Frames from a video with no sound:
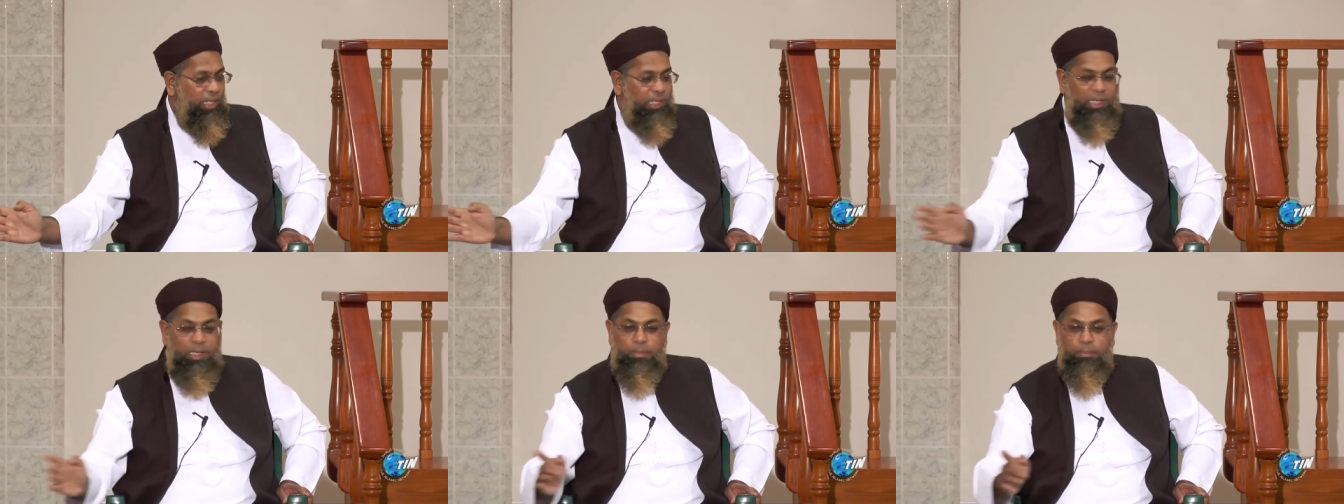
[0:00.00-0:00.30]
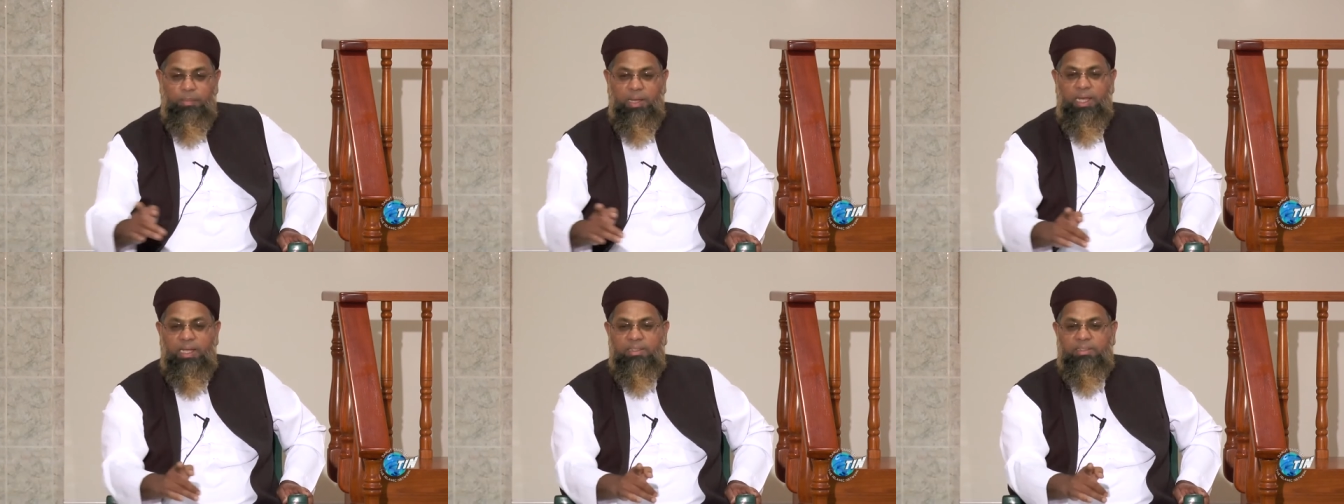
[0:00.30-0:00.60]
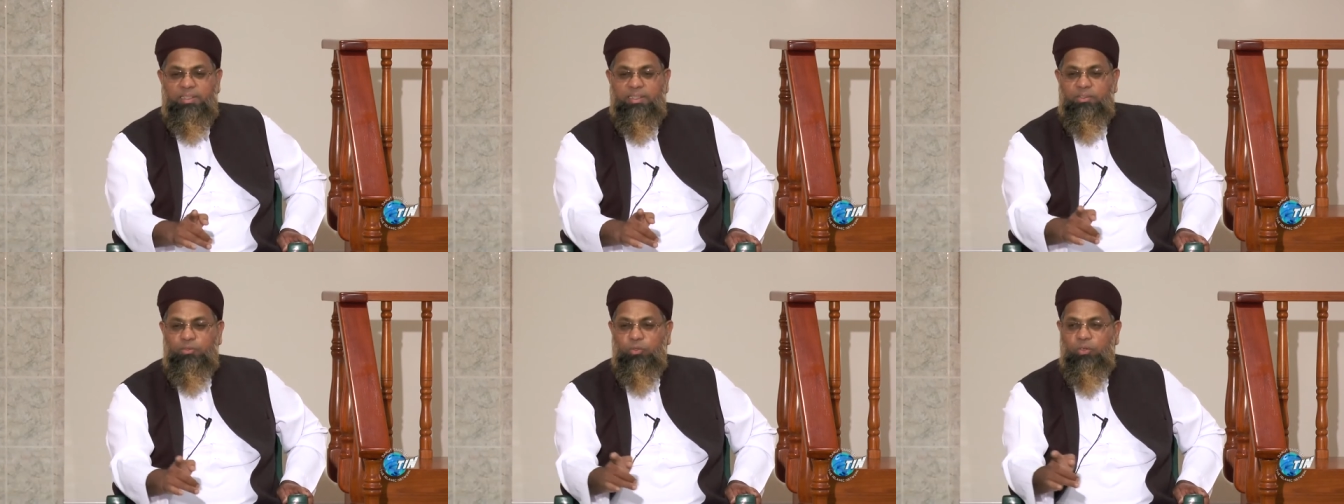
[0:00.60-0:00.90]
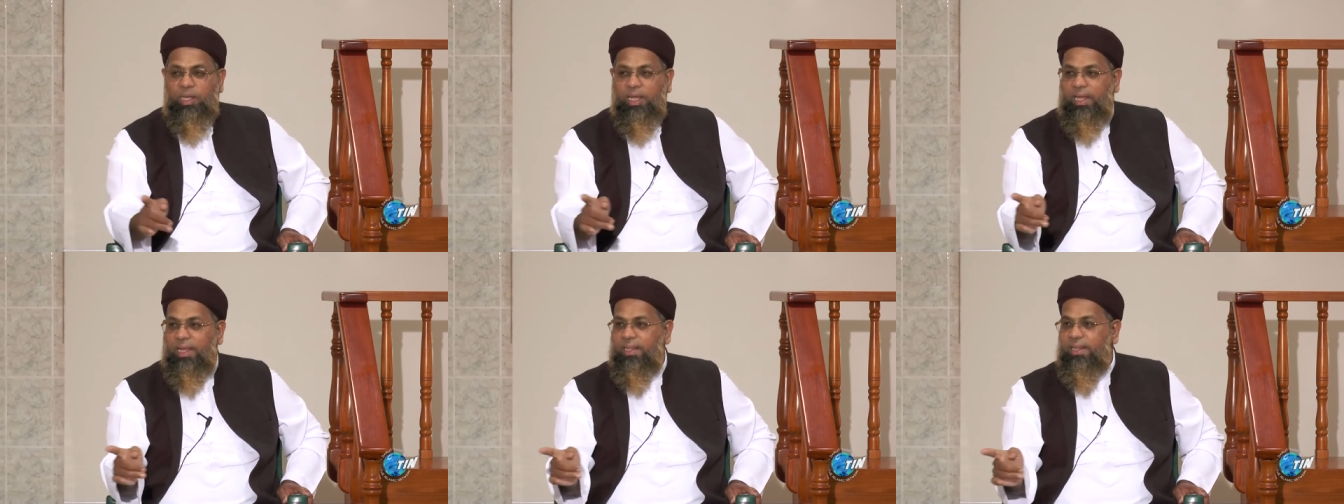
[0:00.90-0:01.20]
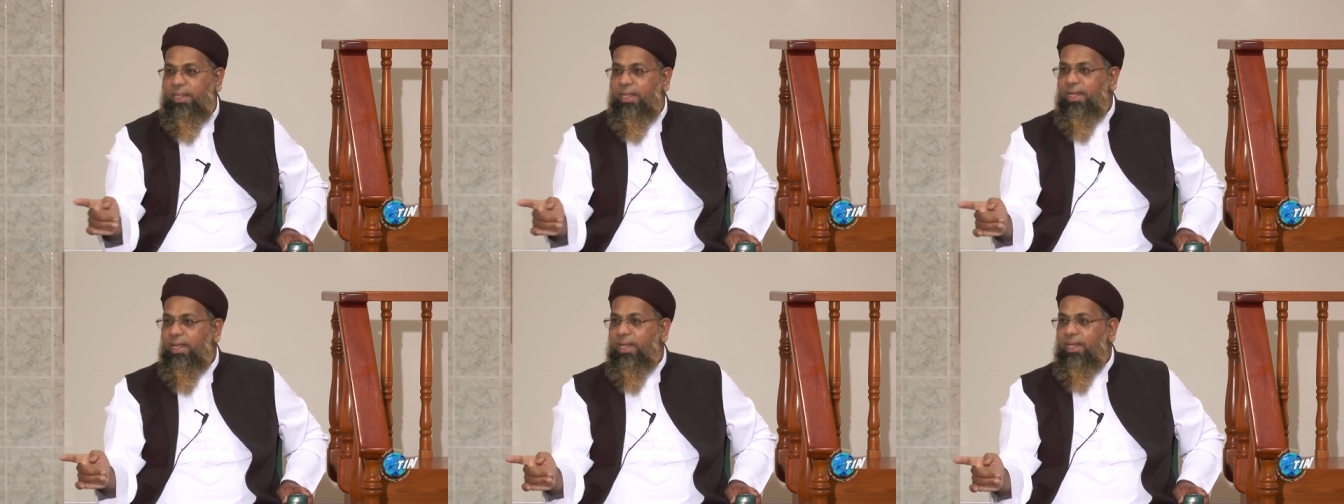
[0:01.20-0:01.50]
Imatatul
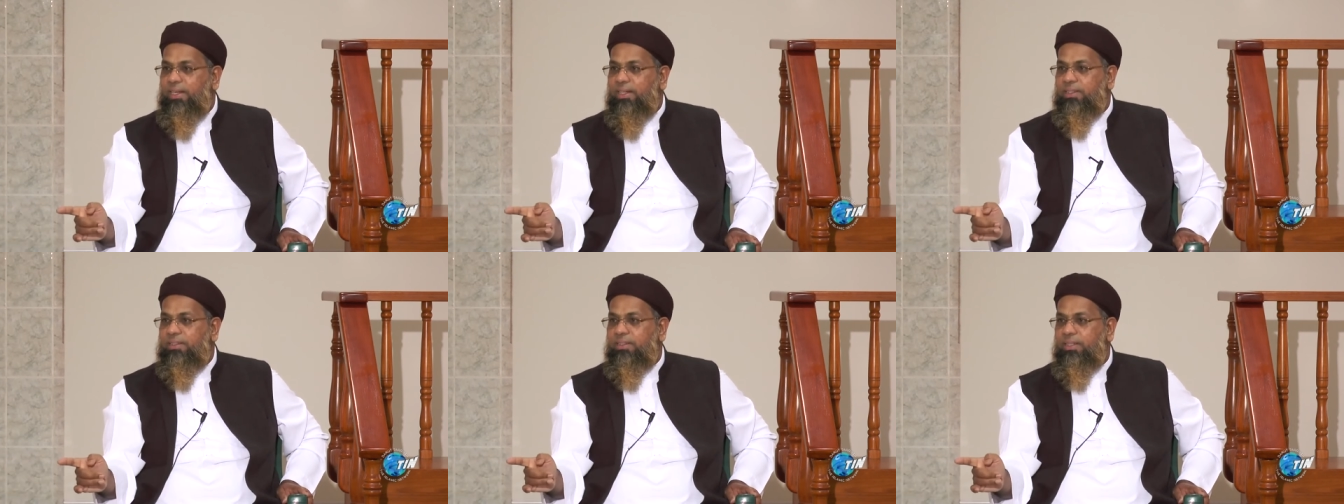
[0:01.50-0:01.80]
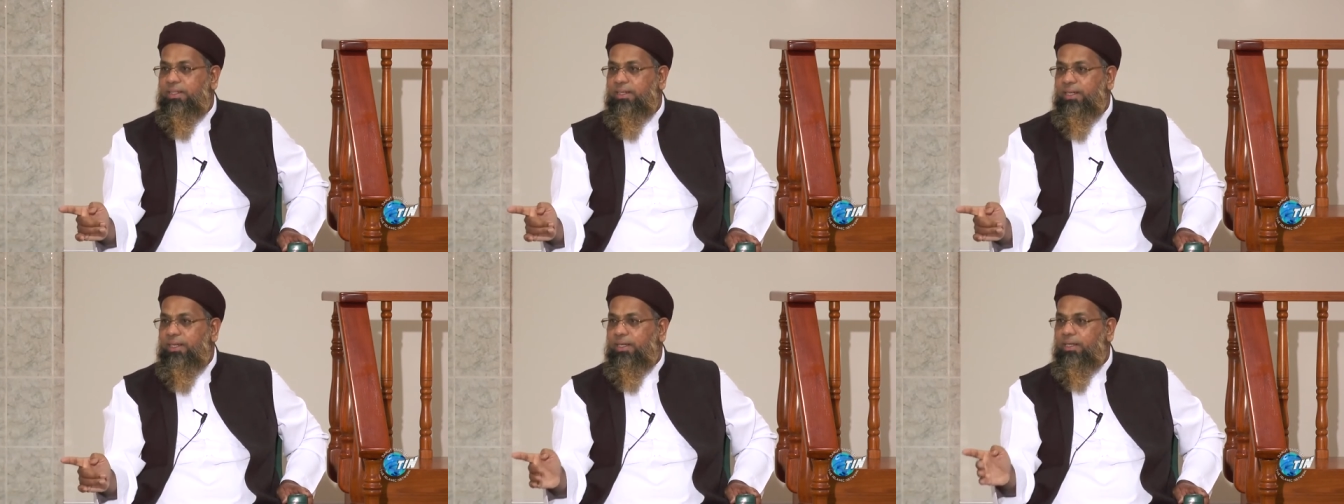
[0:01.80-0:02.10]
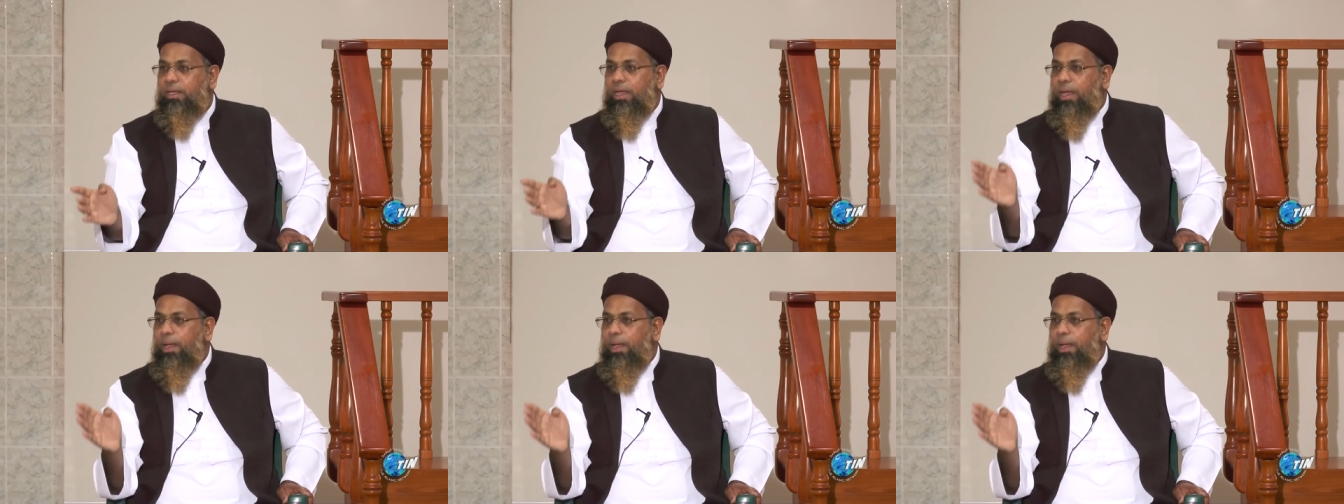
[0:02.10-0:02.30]
adha an-tarīq,